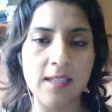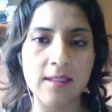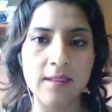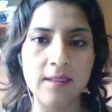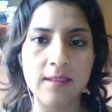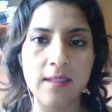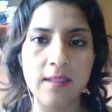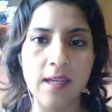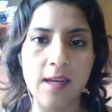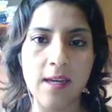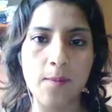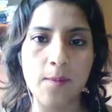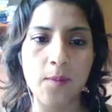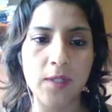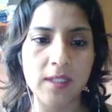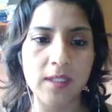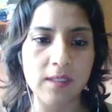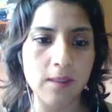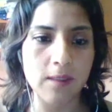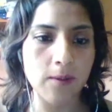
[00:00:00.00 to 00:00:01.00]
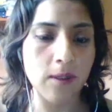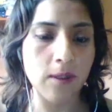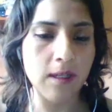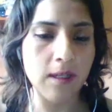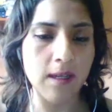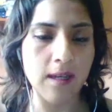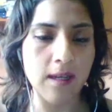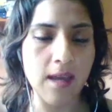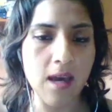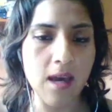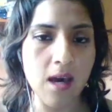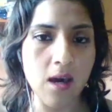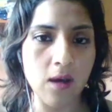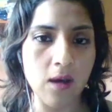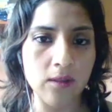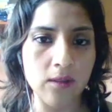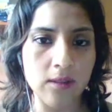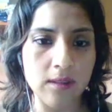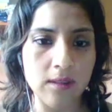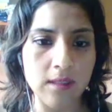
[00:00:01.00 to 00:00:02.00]
is printable
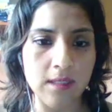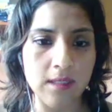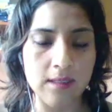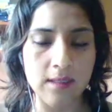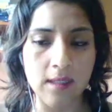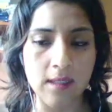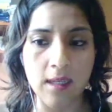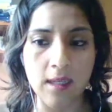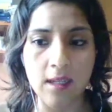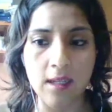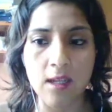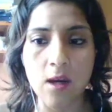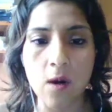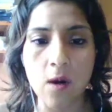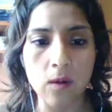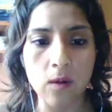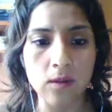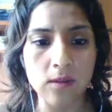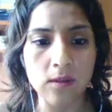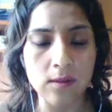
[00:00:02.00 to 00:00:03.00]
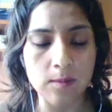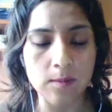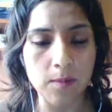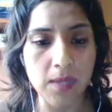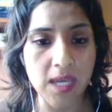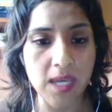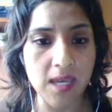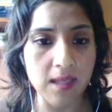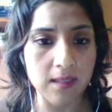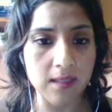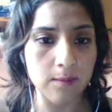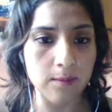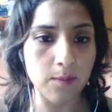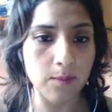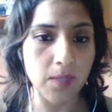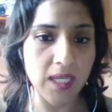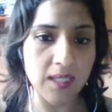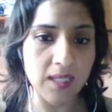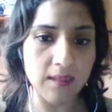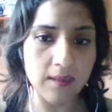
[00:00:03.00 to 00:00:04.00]
handouts, sticky notes, pen,
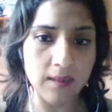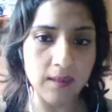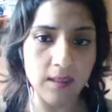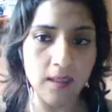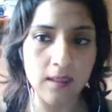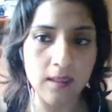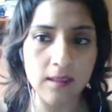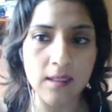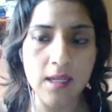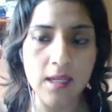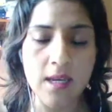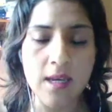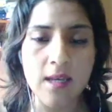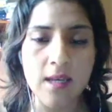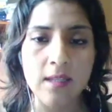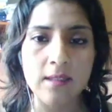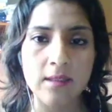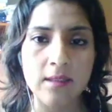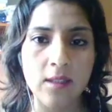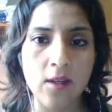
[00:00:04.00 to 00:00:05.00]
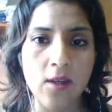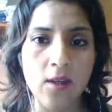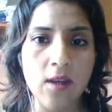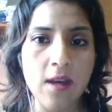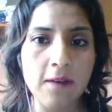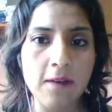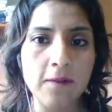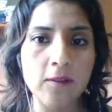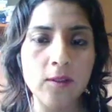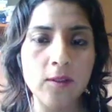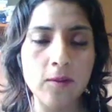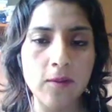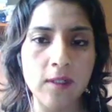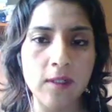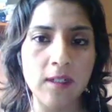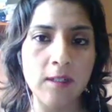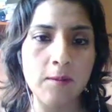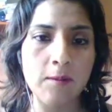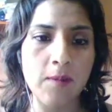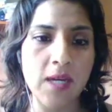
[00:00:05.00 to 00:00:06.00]
pencil. So you have to
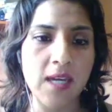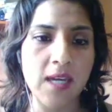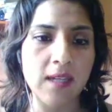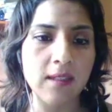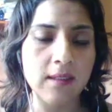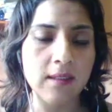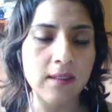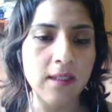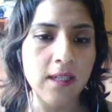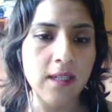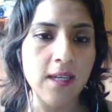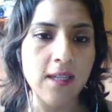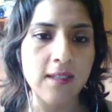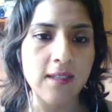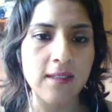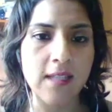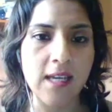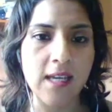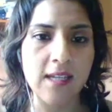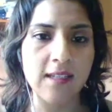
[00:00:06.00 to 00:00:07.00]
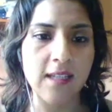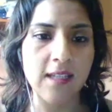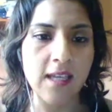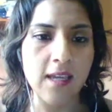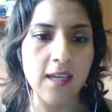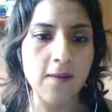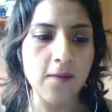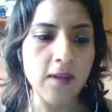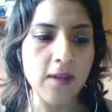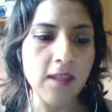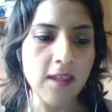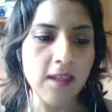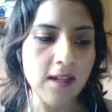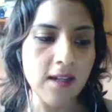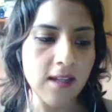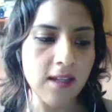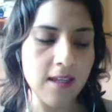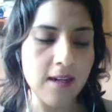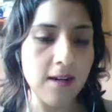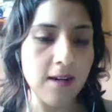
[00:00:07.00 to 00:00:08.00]
bear in mind that every
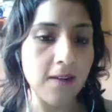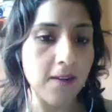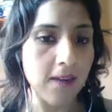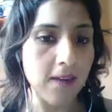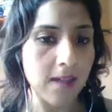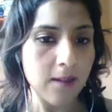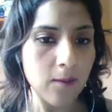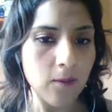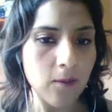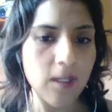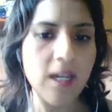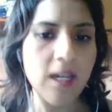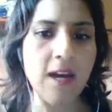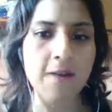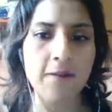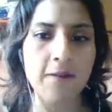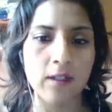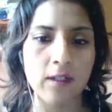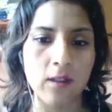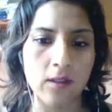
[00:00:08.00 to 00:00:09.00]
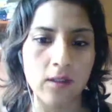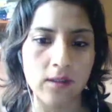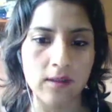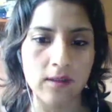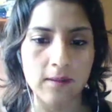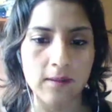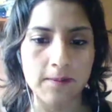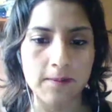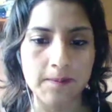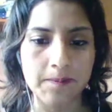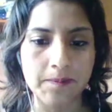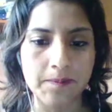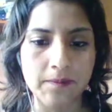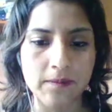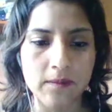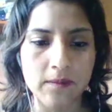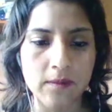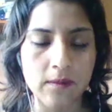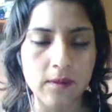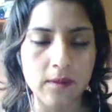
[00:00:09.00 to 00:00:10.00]
little thing will have a cost.
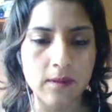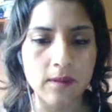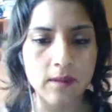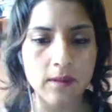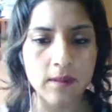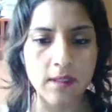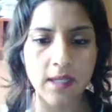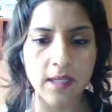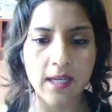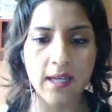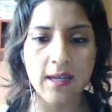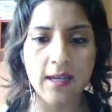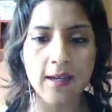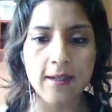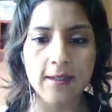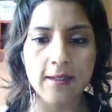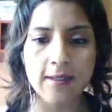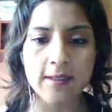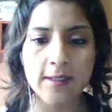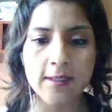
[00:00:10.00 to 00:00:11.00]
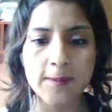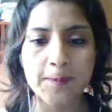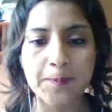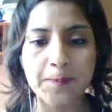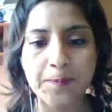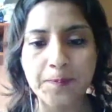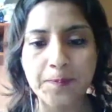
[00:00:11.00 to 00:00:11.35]
And